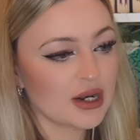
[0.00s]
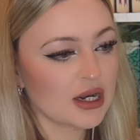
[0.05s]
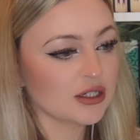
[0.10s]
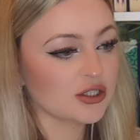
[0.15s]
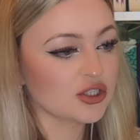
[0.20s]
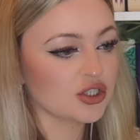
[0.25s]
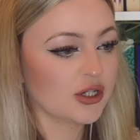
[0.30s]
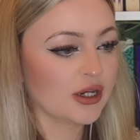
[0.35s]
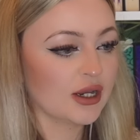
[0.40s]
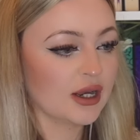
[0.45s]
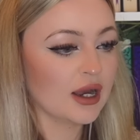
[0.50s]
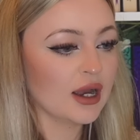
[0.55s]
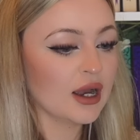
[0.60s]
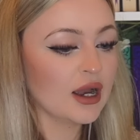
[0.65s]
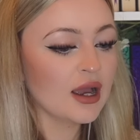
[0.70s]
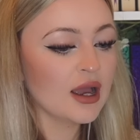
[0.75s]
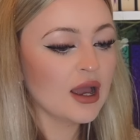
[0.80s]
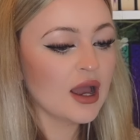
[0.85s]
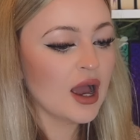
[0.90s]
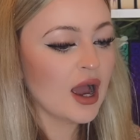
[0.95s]
next year
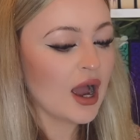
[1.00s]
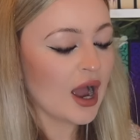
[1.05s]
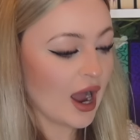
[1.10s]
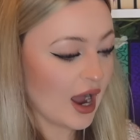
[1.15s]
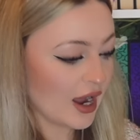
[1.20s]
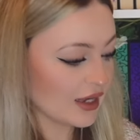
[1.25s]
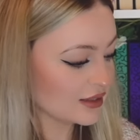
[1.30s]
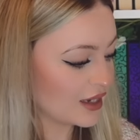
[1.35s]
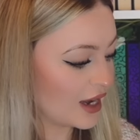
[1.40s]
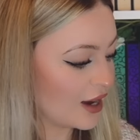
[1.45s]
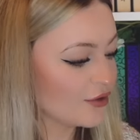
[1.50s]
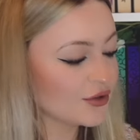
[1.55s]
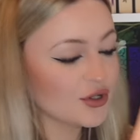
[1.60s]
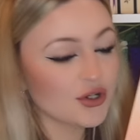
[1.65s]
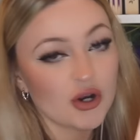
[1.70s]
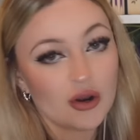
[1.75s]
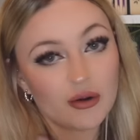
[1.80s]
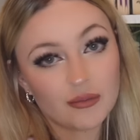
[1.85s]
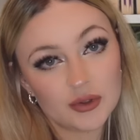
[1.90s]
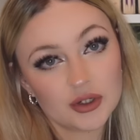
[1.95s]
and I already
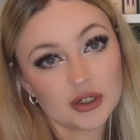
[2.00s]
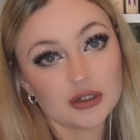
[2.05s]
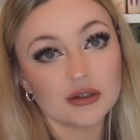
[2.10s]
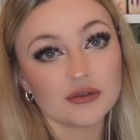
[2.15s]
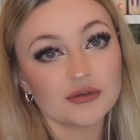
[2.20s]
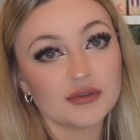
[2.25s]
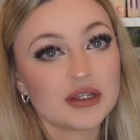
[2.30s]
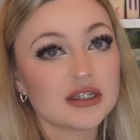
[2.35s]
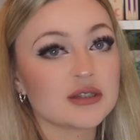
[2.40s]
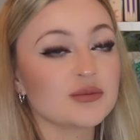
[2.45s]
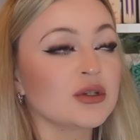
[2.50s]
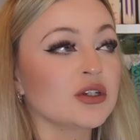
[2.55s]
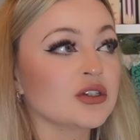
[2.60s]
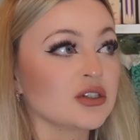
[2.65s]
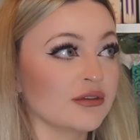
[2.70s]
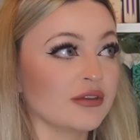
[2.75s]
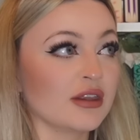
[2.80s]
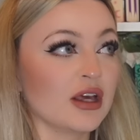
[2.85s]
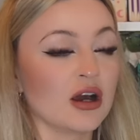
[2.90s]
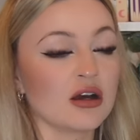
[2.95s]
know I'm going to love this because
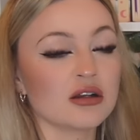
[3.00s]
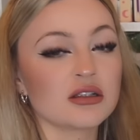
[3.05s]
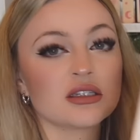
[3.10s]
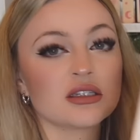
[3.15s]
of the art